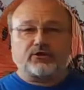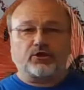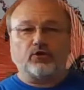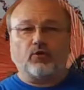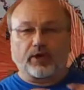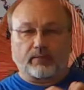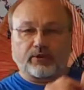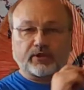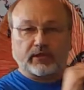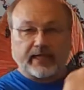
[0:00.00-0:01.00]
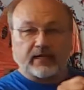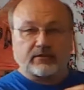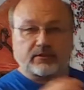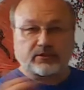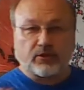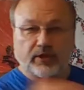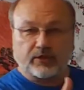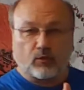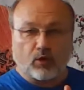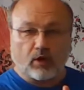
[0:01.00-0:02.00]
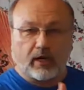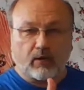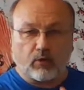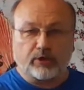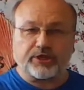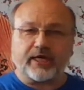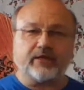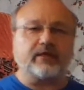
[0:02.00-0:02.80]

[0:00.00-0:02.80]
To, we're going to put the links so you can get the worksheet.